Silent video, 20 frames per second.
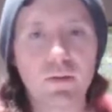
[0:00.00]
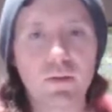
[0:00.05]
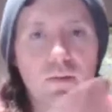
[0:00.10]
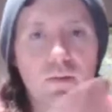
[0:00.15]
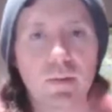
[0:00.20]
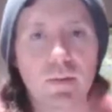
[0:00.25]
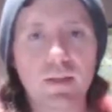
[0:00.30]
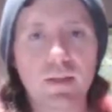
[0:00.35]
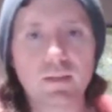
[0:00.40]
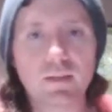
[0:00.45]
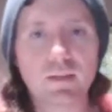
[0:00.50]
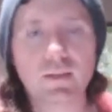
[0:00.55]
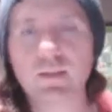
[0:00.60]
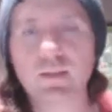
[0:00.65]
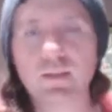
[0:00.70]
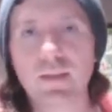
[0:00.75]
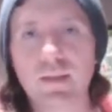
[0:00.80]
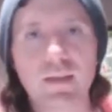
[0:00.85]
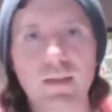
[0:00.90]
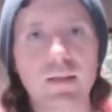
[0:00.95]
because he's
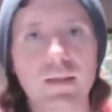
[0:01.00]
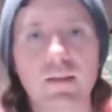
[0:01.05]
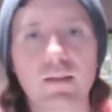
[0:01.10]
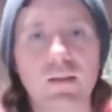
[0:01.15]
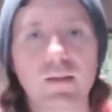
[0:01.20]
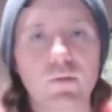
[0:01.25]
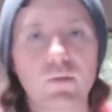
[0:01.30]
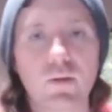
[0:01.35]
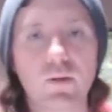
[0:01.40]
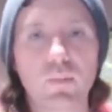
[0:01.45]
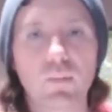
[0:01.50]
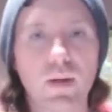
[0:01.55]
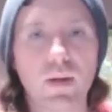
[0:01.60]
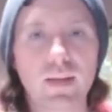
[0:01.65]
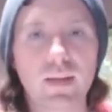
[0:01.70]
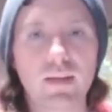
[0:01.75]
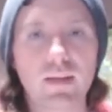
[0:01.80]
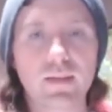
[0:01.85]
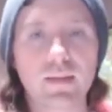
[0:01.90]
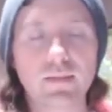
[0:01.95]
not going to know what a
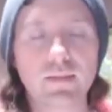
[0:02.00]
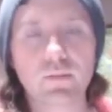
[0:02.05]
brain is,